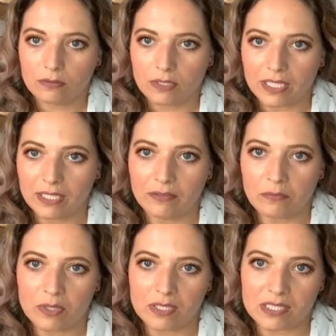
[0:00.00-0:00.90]

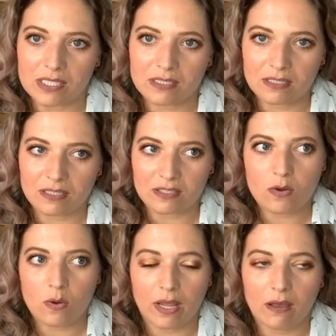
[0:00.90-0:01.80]
It's
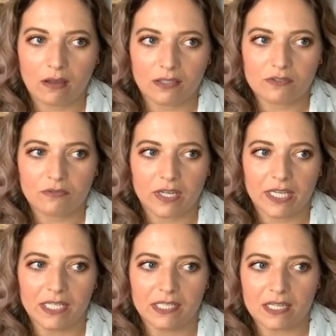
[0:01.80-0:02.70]
quite hard to
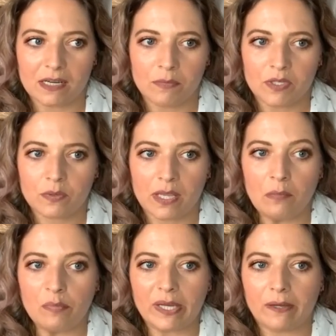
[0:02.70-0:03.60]
find an in between,
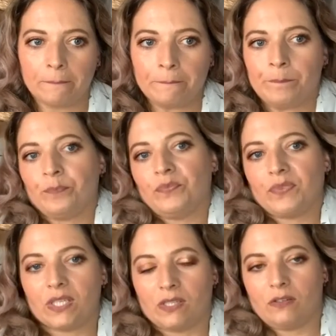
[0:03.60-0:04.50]
but
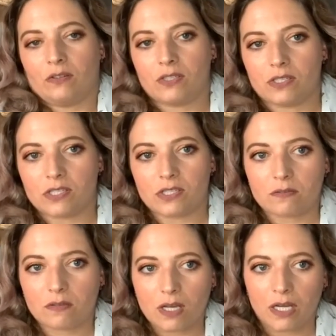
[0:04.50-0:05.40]
you just
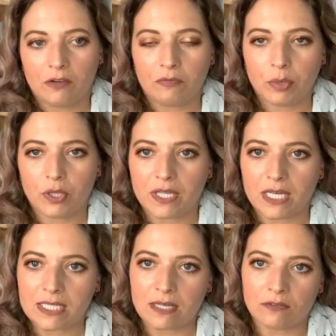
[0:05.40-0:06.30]
kind of put that
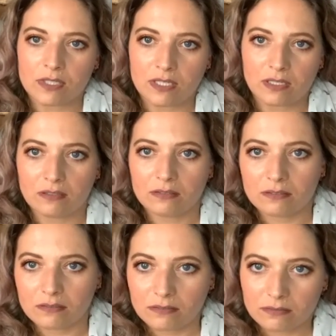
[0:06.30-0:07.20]
down to
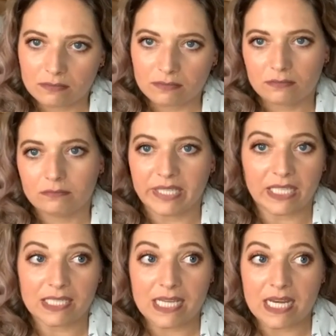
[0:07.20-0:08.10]
being a
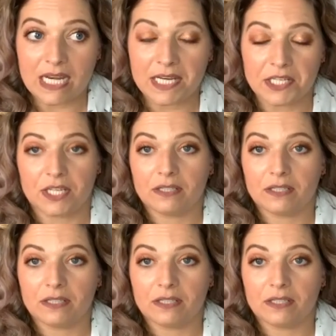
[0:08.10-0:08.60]
teenager.